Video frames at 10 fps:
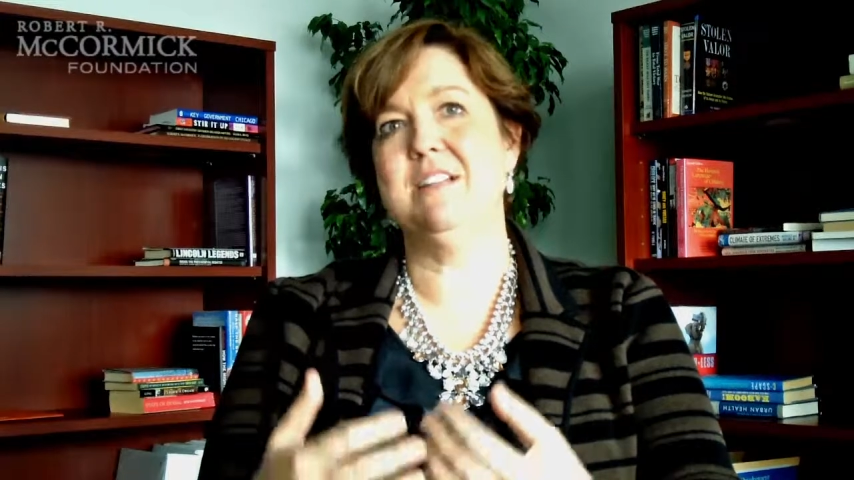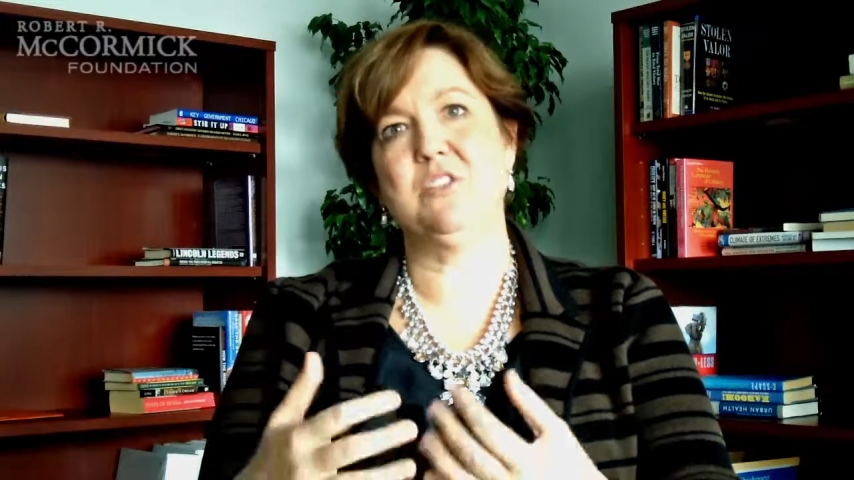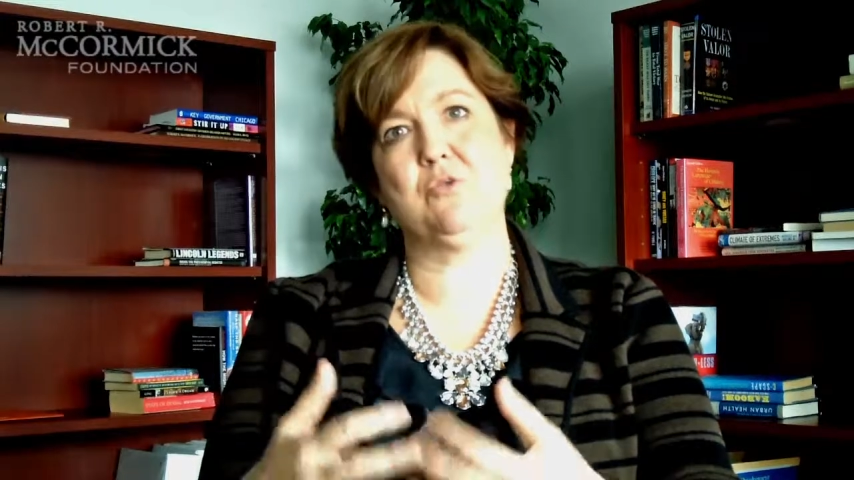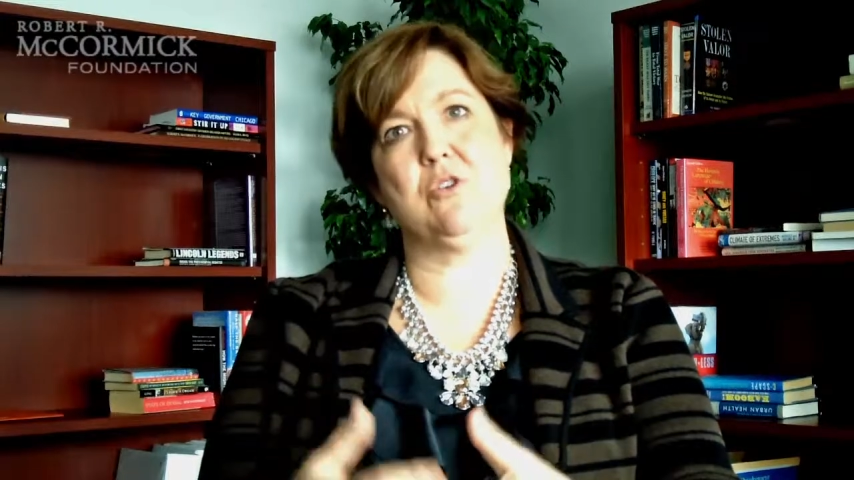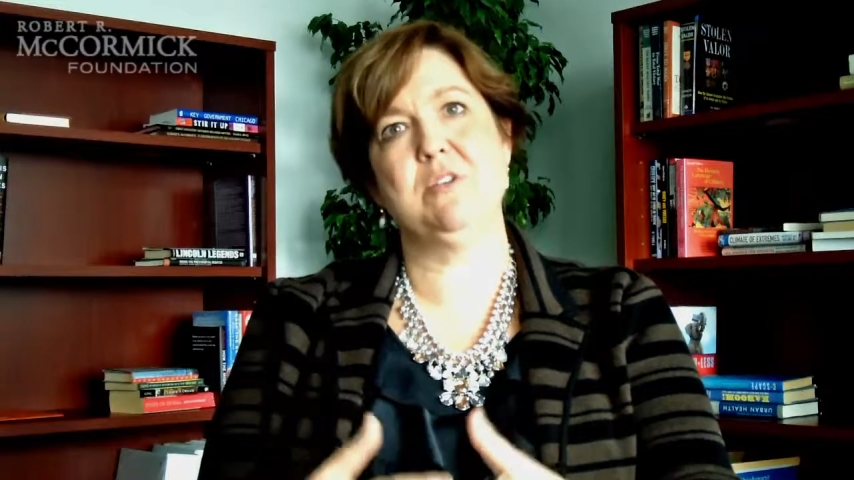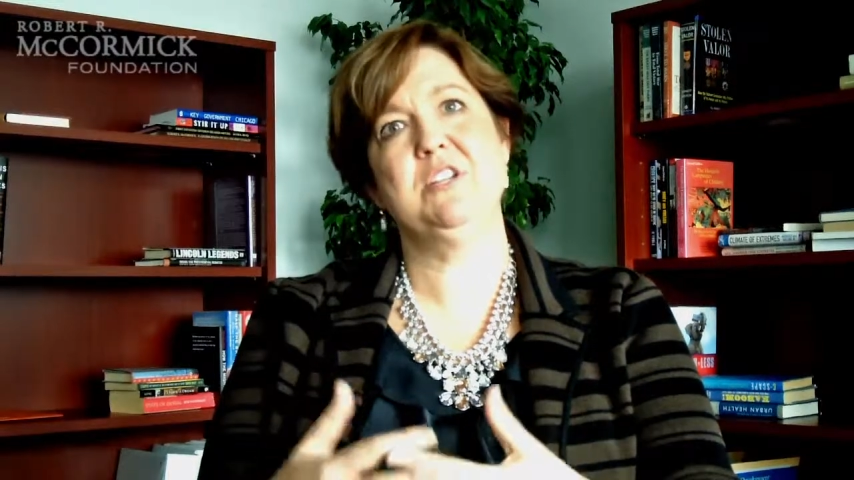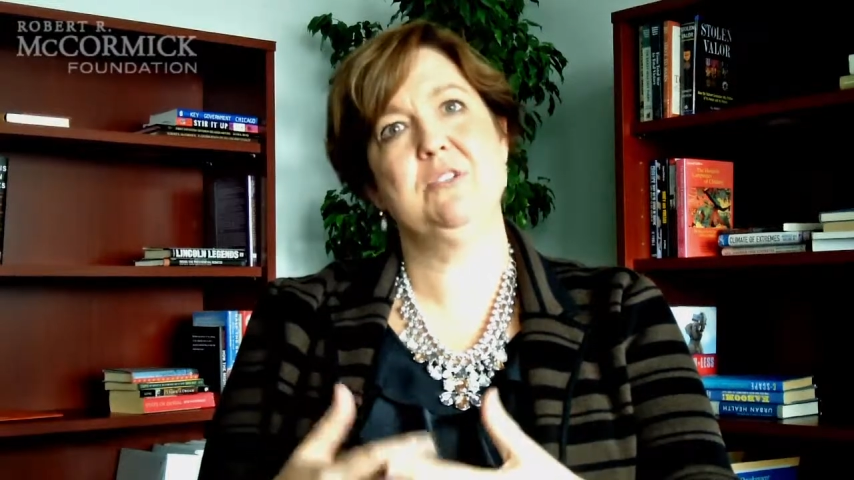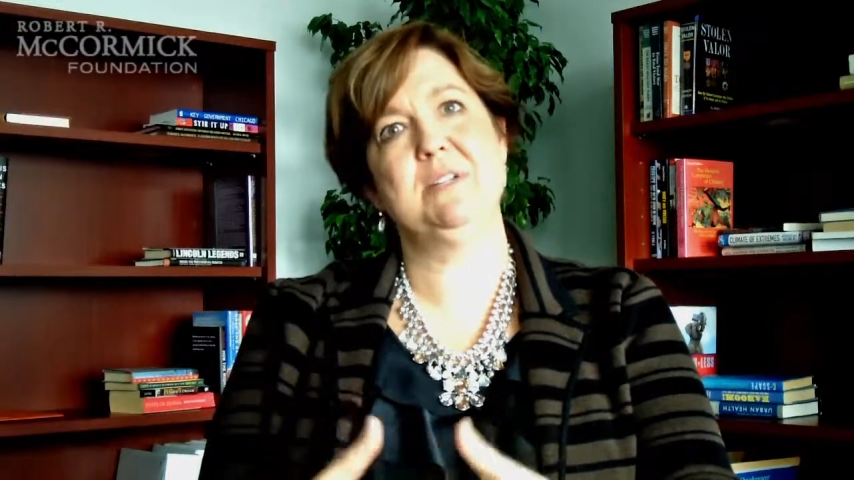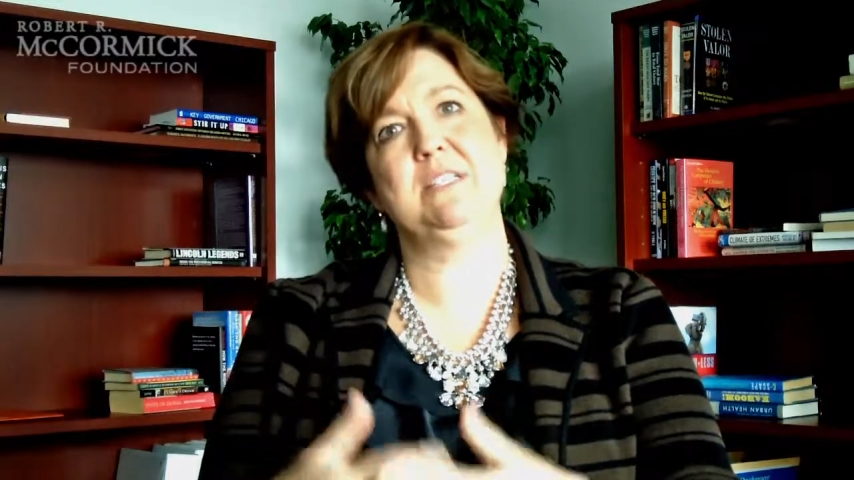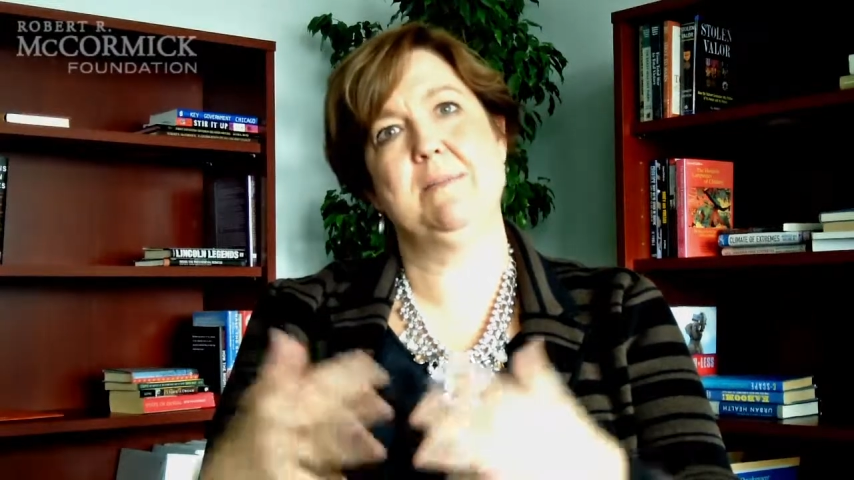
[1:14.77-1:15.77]
and it's grown
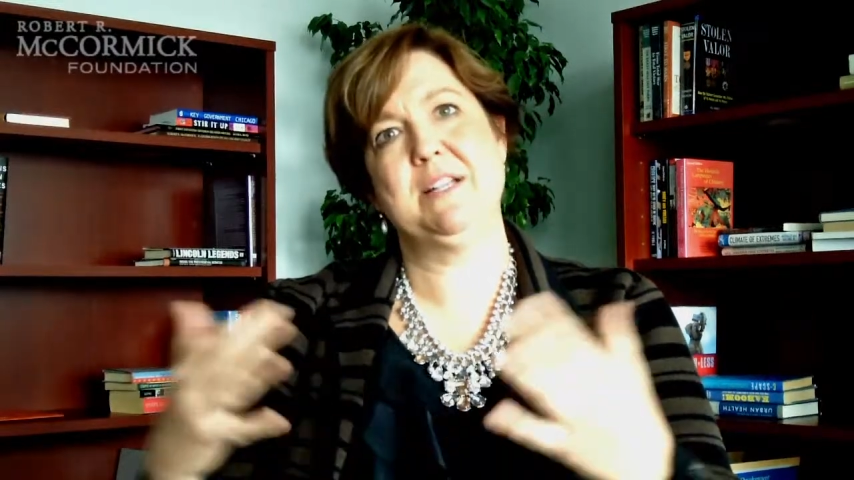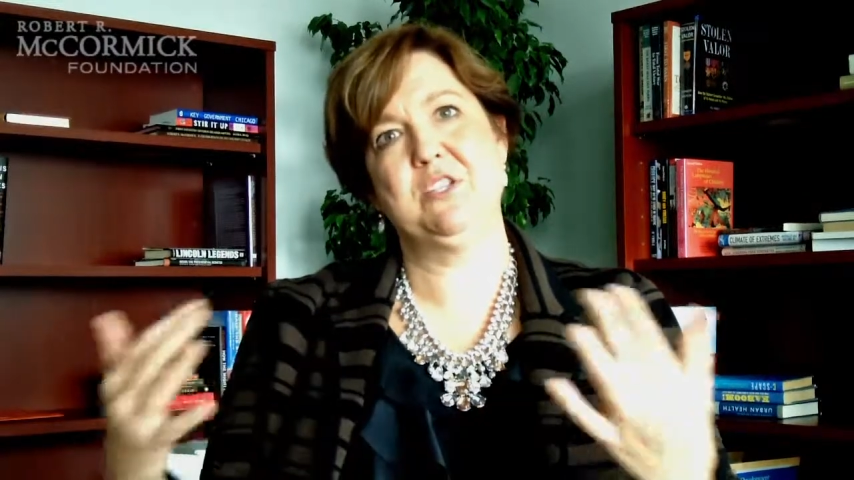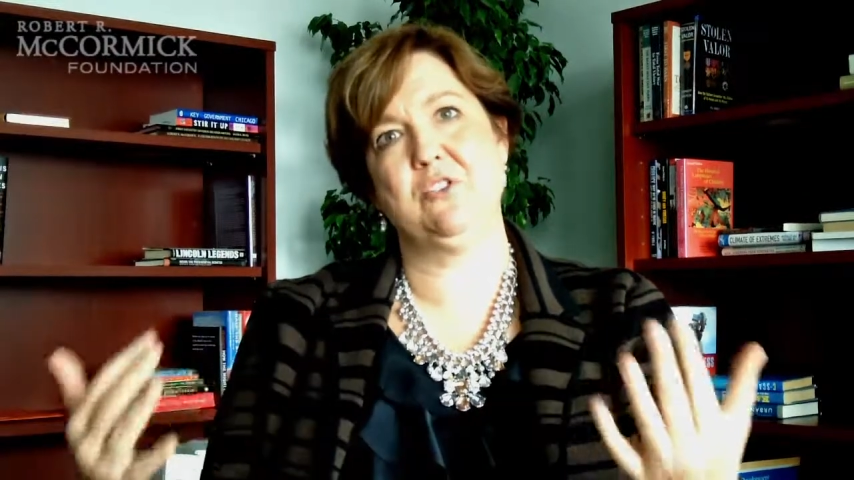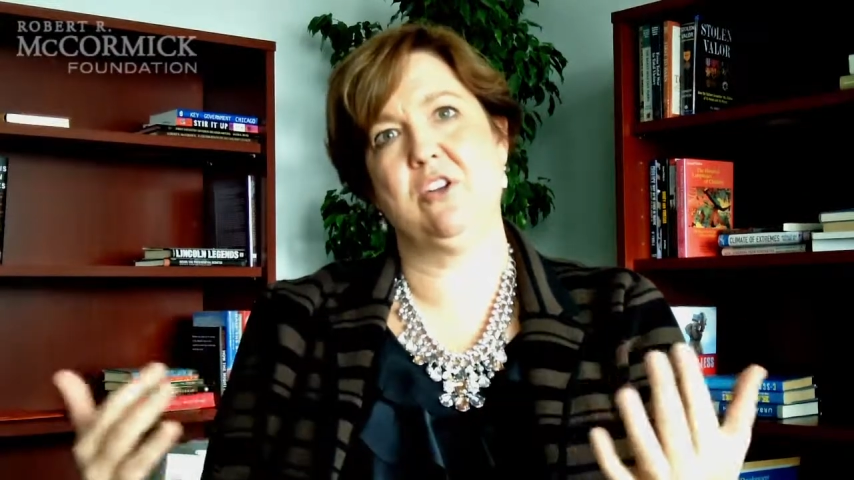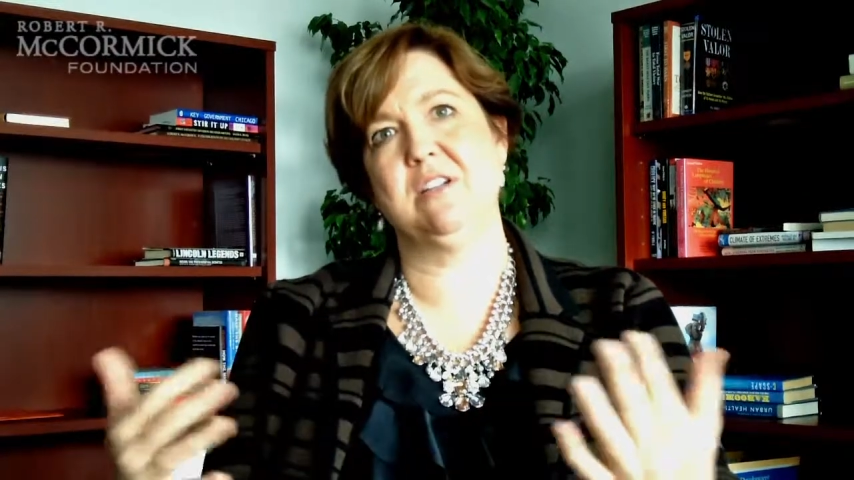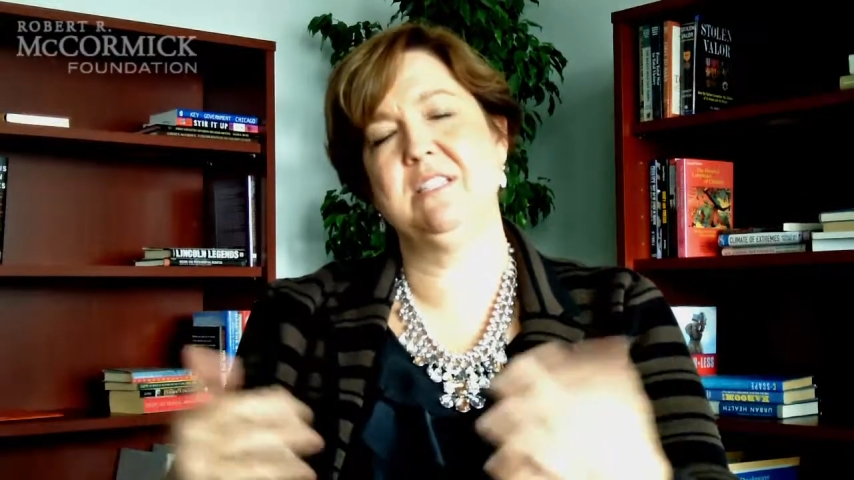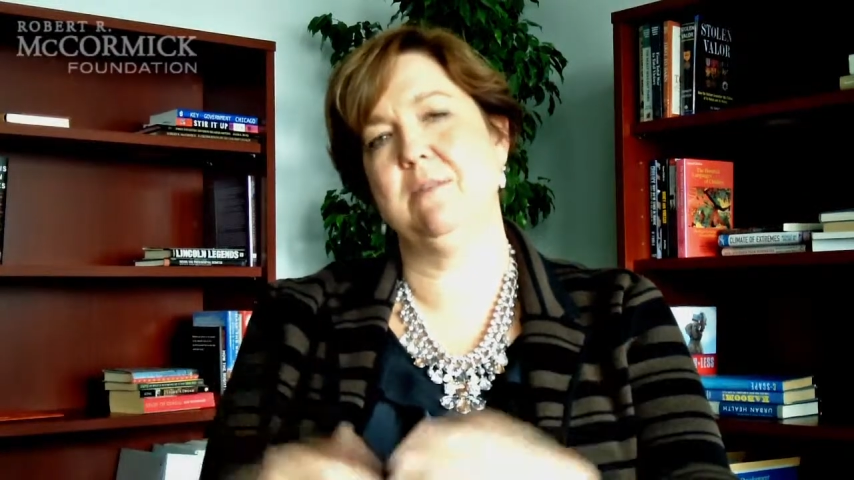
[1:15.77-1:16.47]
into a semester-long